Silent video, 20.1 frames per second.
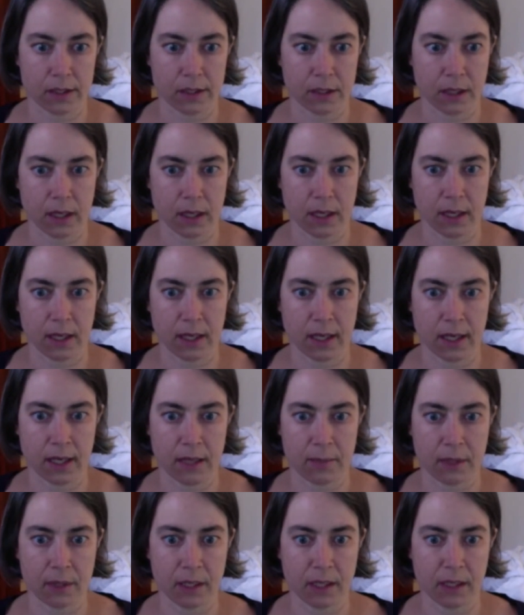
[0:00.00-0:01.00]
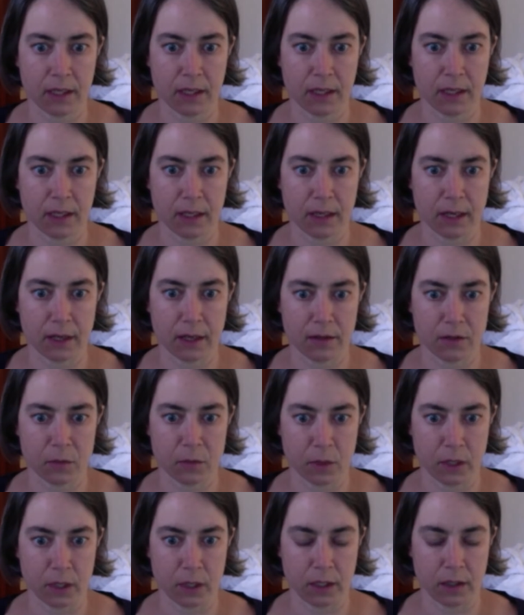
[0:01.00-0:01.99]
Anybody else
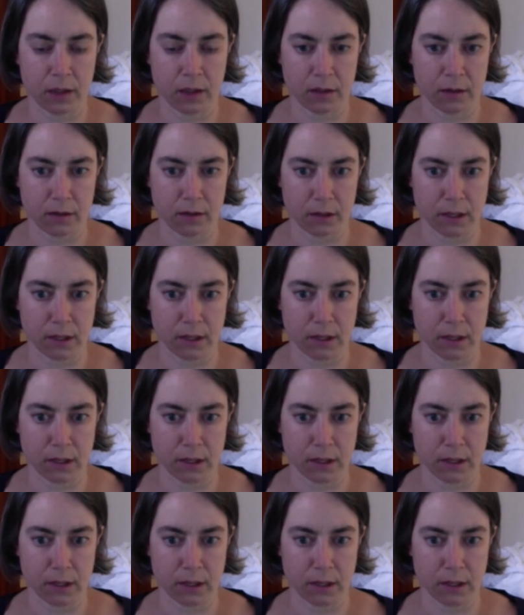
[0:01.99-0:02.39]
want to